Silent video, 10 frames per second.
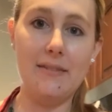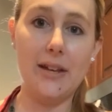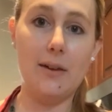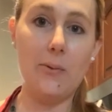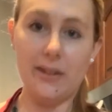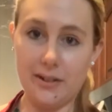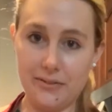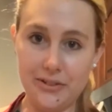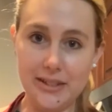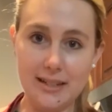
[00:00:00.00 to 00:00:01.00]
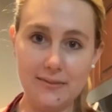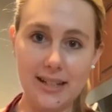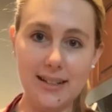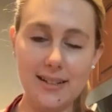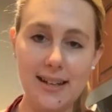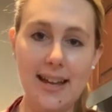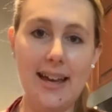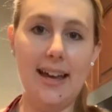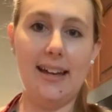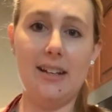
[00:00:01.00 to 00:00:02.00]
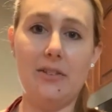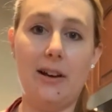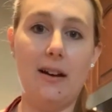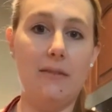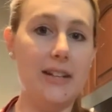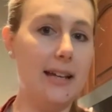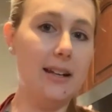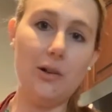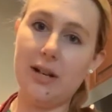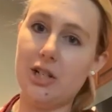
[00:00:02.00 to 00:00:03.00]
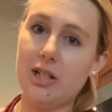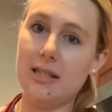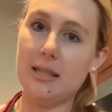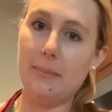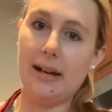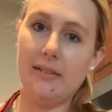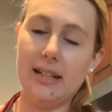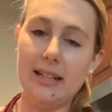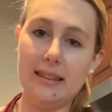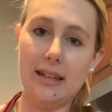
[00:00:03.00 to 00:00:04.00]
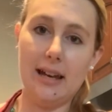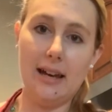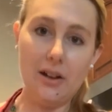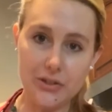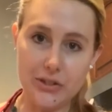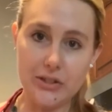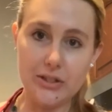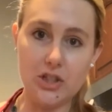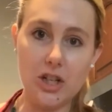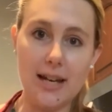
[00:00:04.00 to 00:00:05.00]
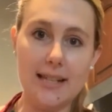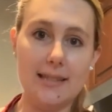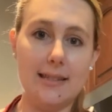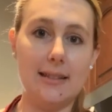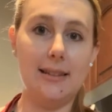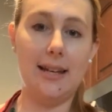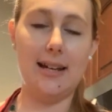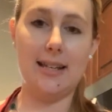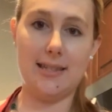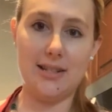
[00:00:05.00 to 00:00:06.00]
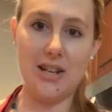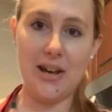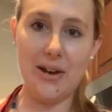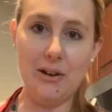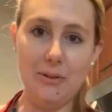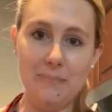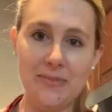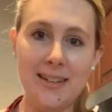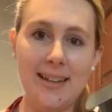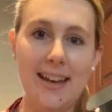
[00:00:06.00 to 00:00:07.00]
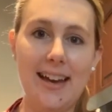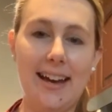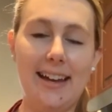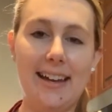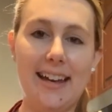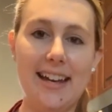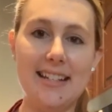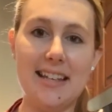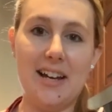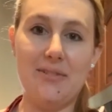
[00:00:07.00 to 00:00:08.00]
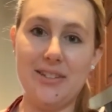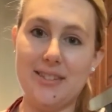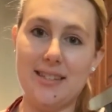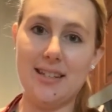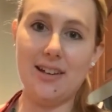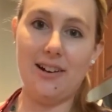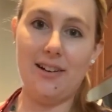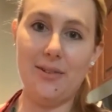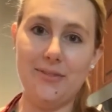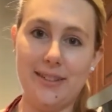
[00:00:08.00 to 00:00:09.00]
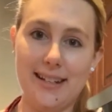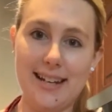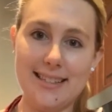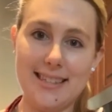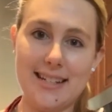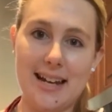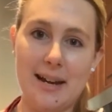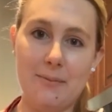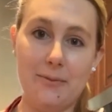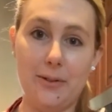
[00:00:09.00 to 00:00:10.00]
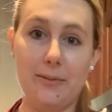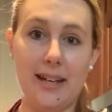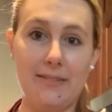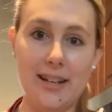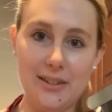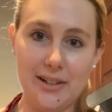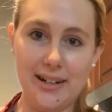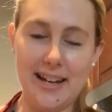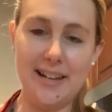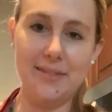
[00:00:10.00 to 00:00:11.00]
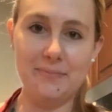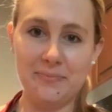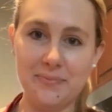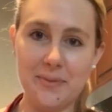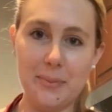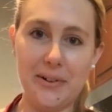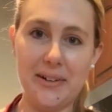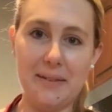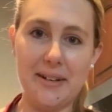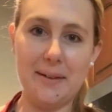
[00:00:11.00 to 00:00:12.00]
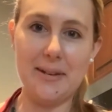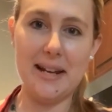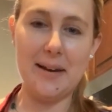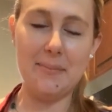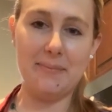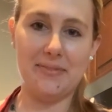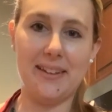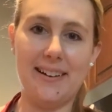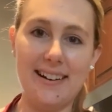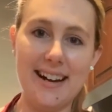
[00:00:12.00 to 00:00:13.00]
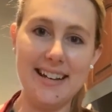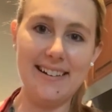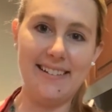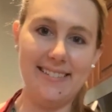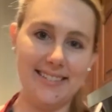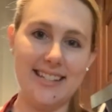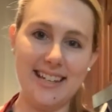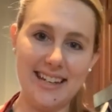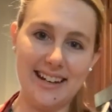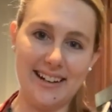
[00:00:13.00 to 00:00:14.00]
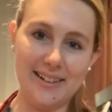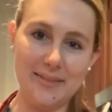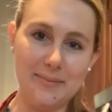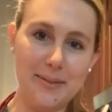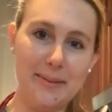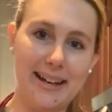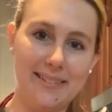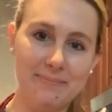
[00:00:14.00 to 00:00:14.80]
a wonderful evening. And if y'all have any questions about anything else, just let us know. And we'll see y'all hopefully next time when we have another program coming up. All right, y'all, take care. Bye-bye.